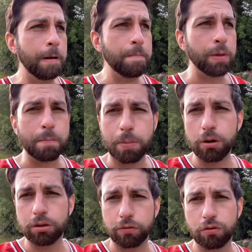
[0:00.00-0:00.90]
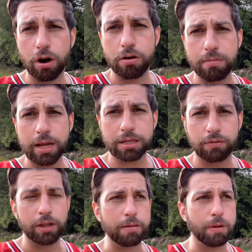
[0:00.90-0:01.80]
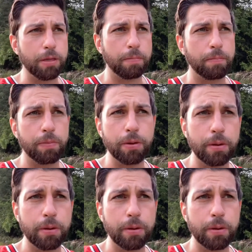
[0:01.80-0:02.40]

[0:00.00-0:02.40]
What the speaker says: And both have grown massively, but the